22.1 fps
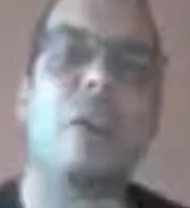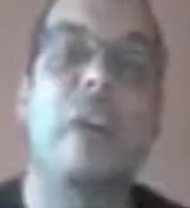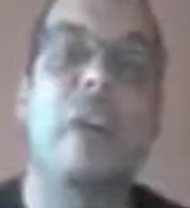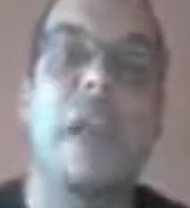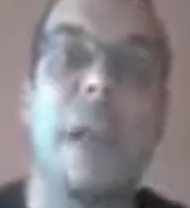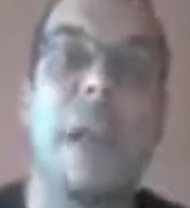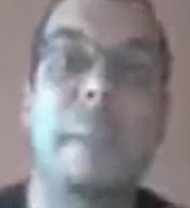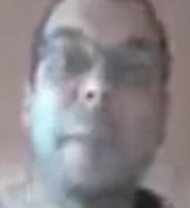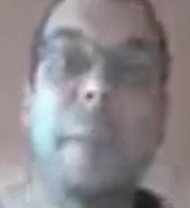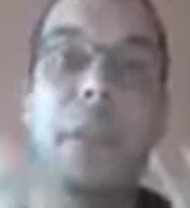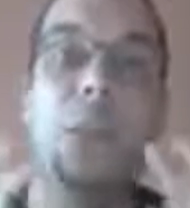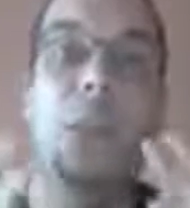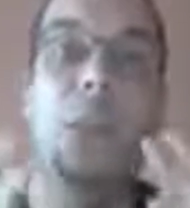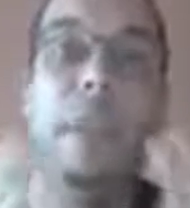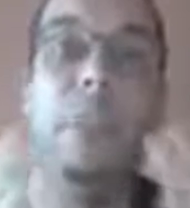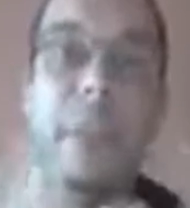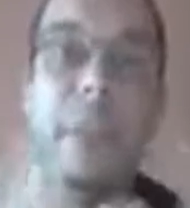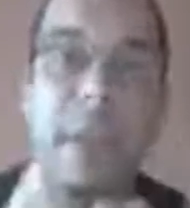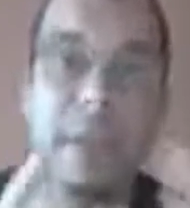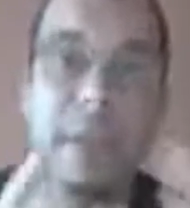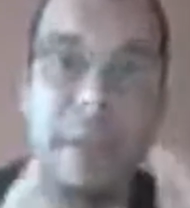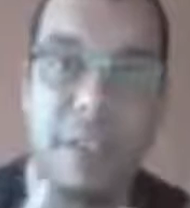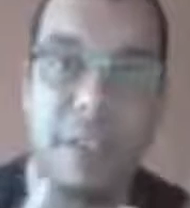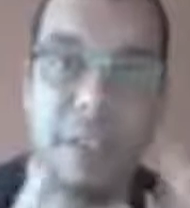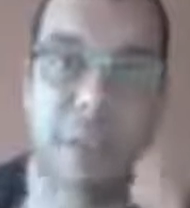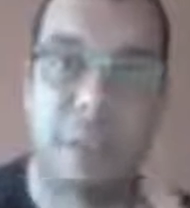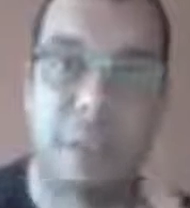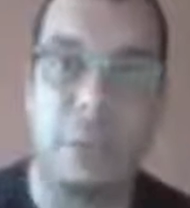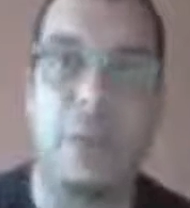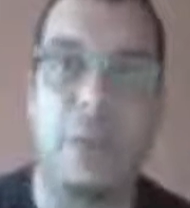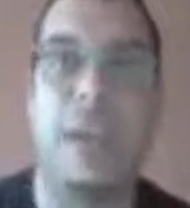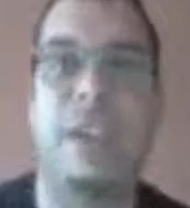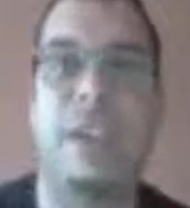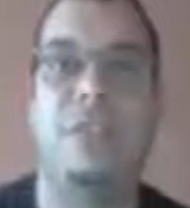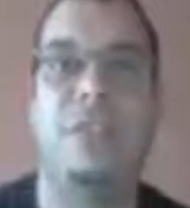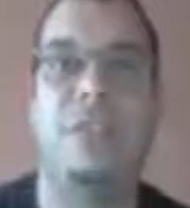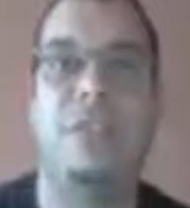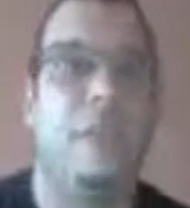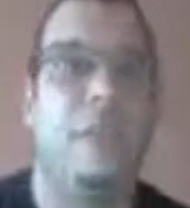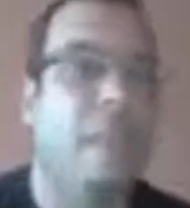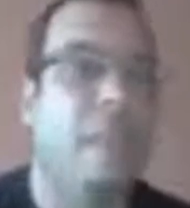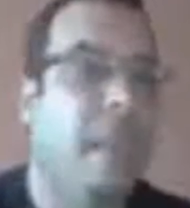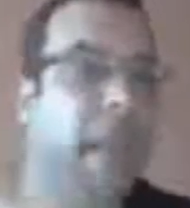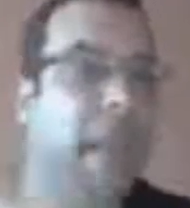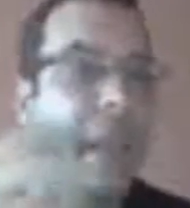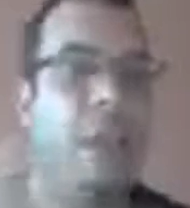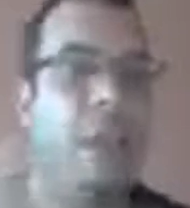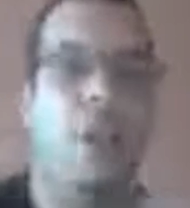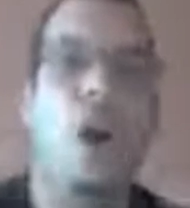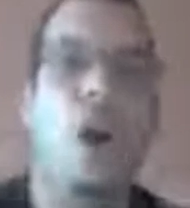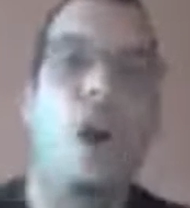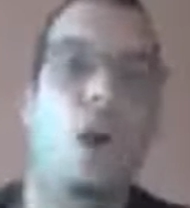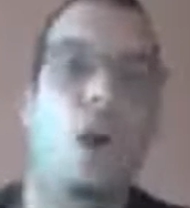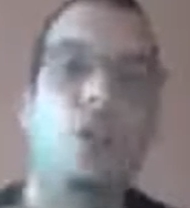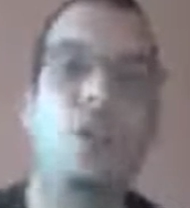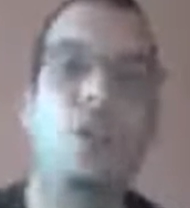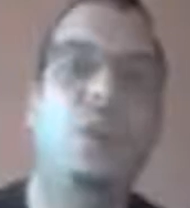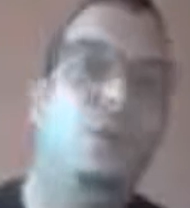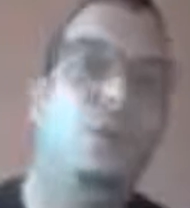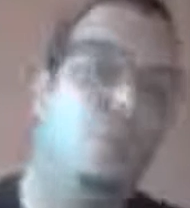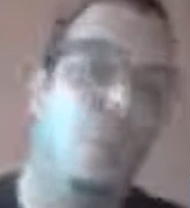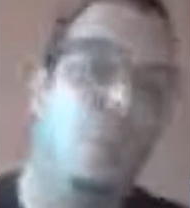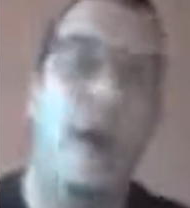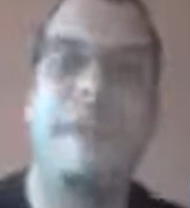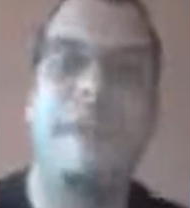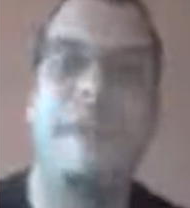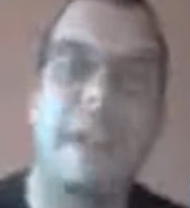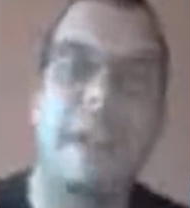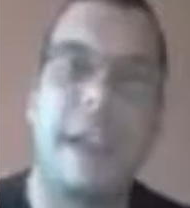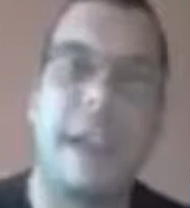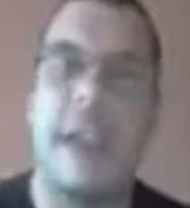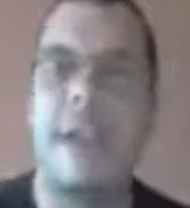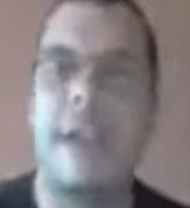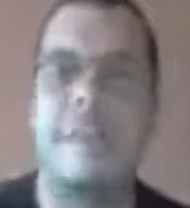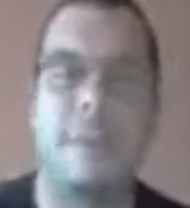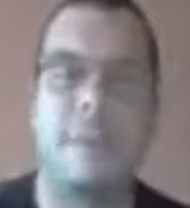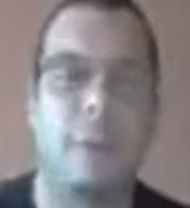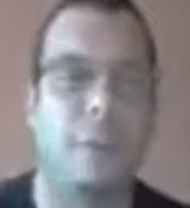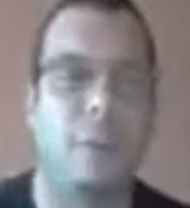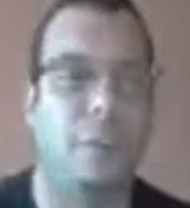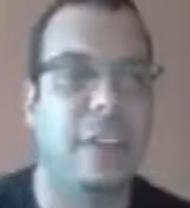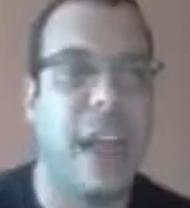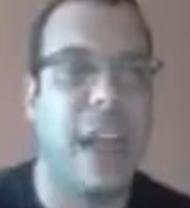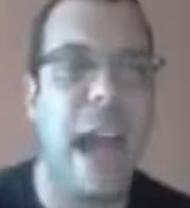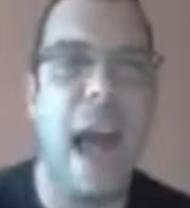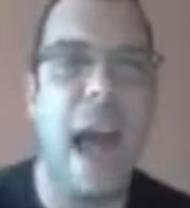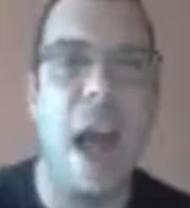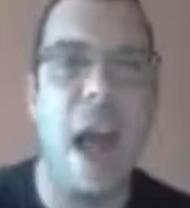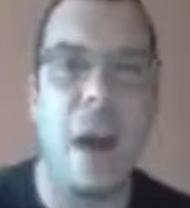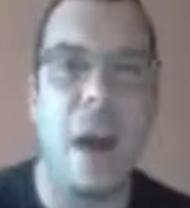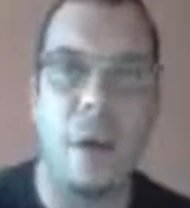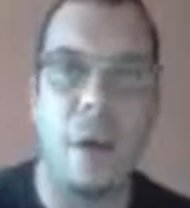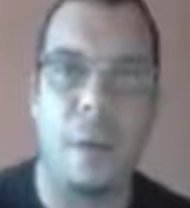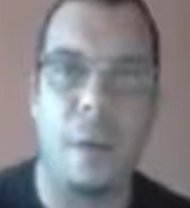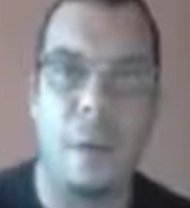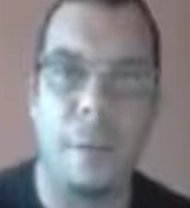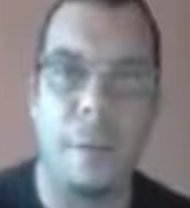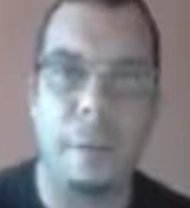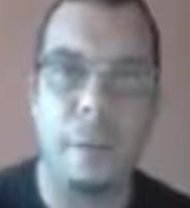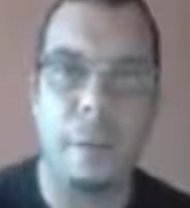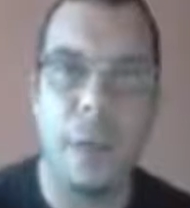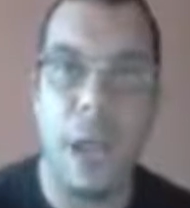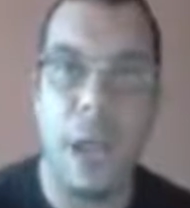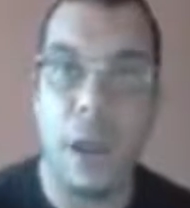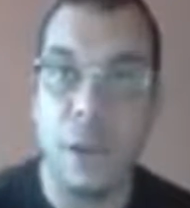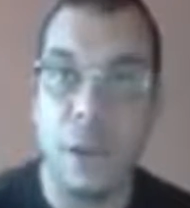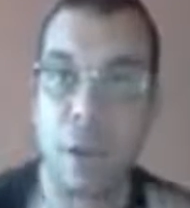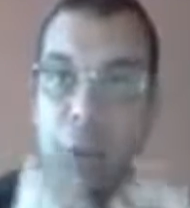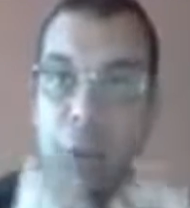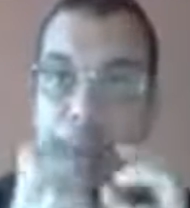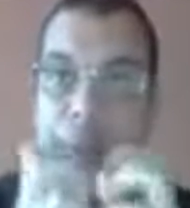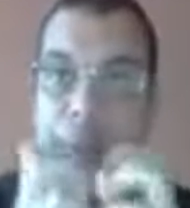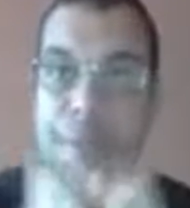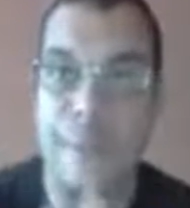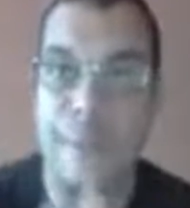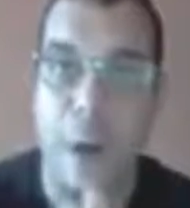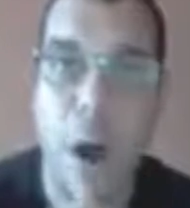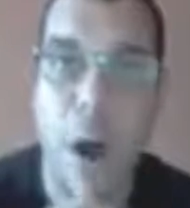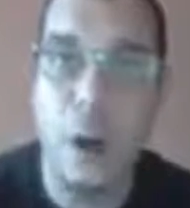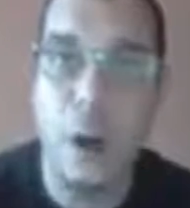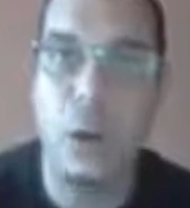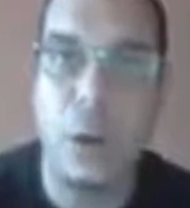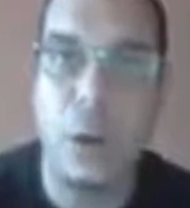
and now you're keeping your message fresh in all your traffic efforts. Now your